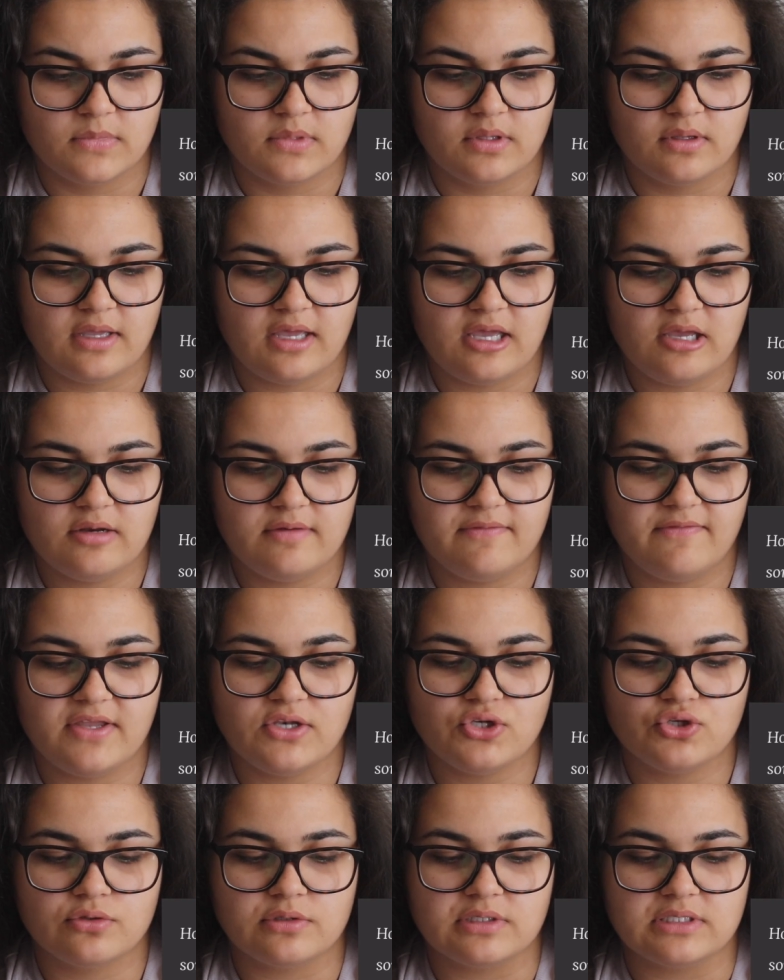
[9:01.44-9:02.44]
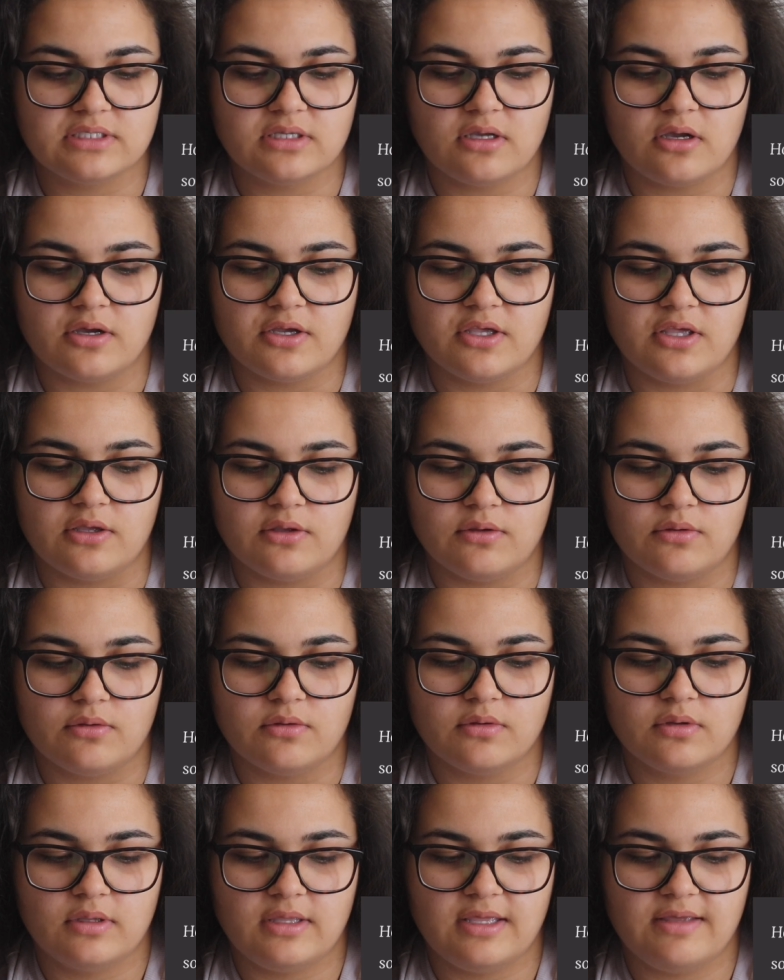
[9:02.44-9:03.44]
How adventurous are you?
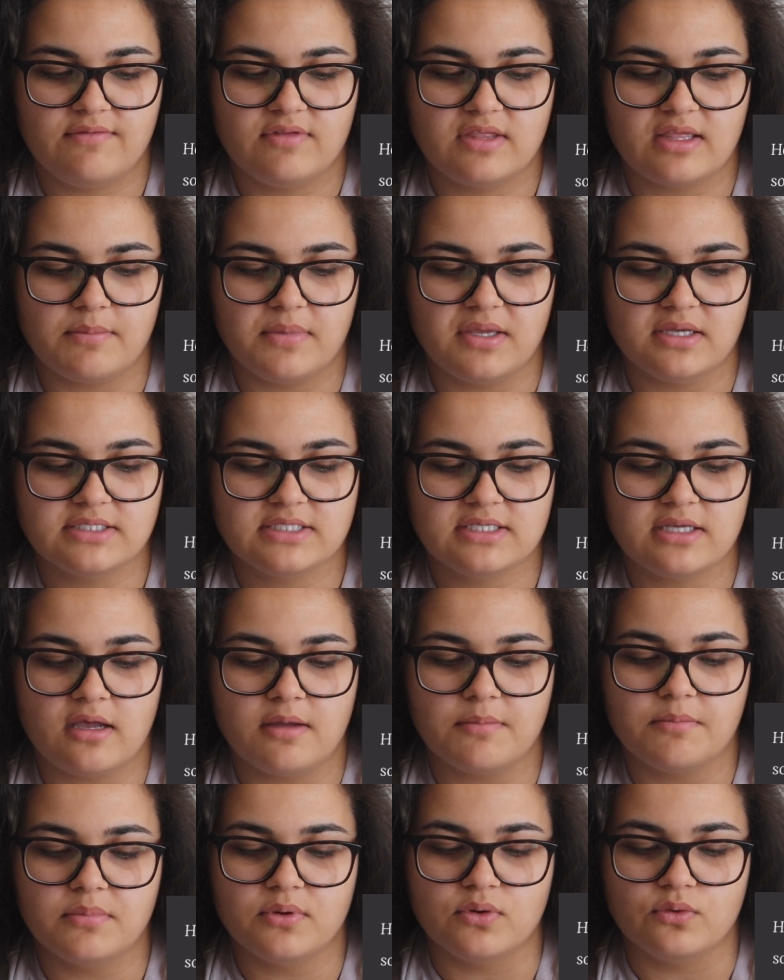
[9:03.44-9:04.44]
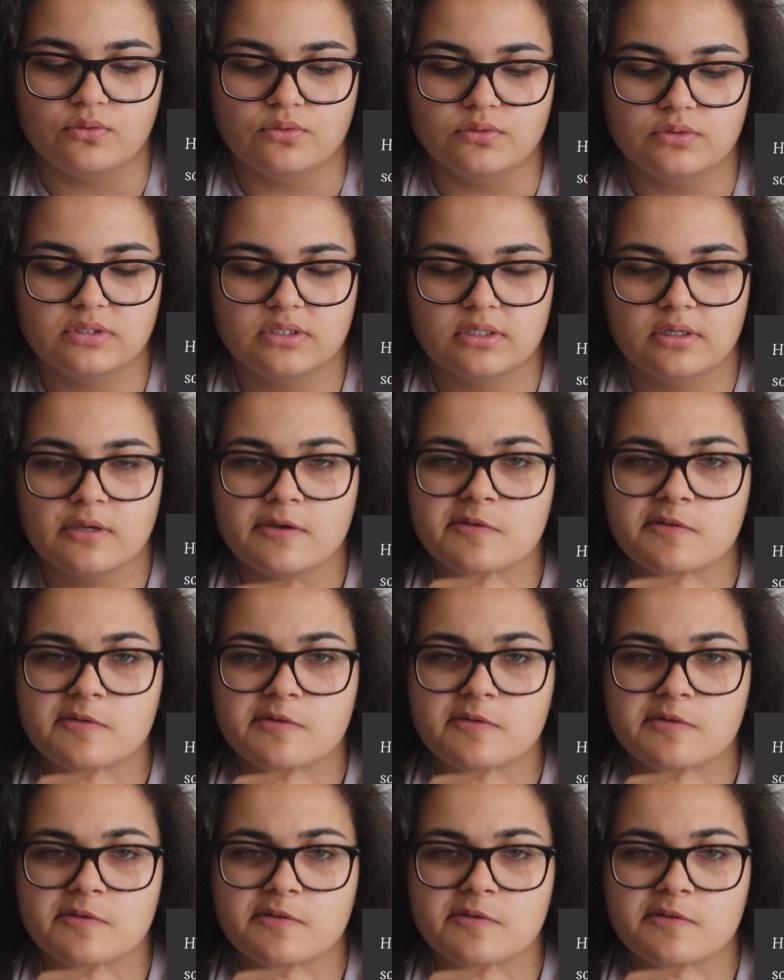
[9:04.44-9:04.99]
Give some examples.